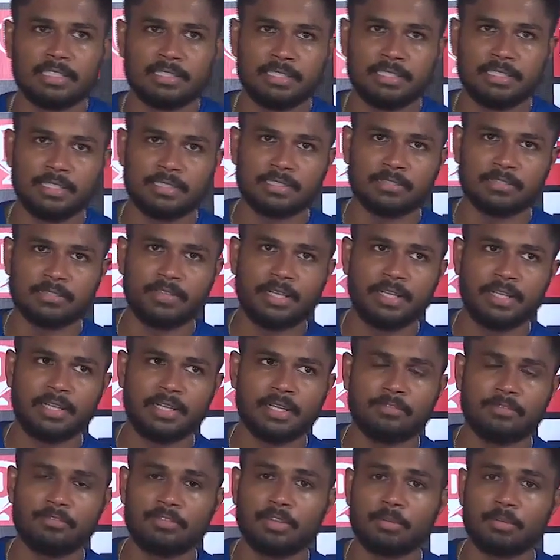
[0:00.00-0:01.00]
I think it's a very
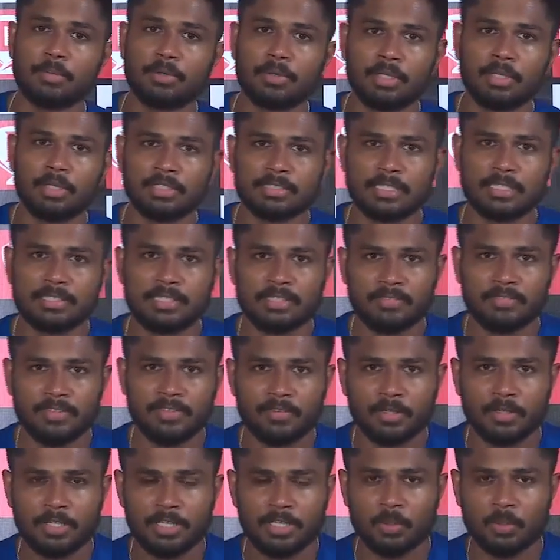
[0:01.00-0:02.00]
tough for bowlers. I think we
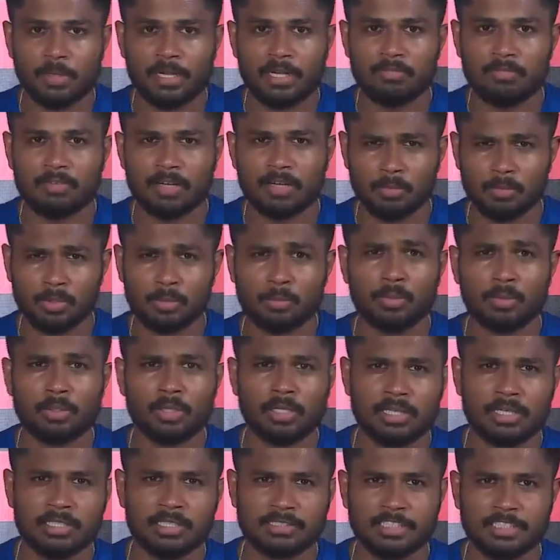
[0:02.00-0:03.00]
wanted to add one more
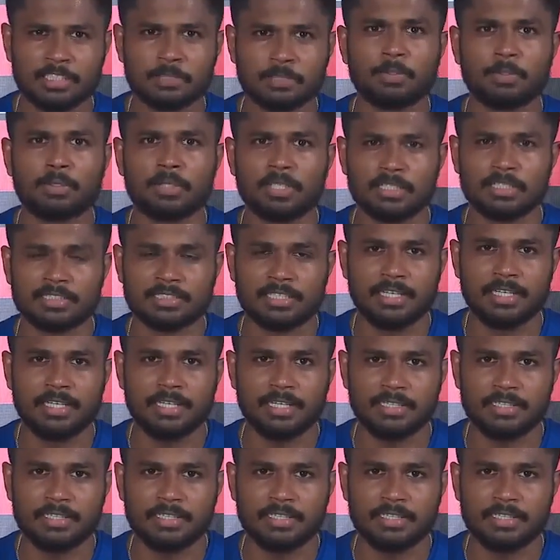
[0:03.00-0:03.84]
bowler, a six bowler side.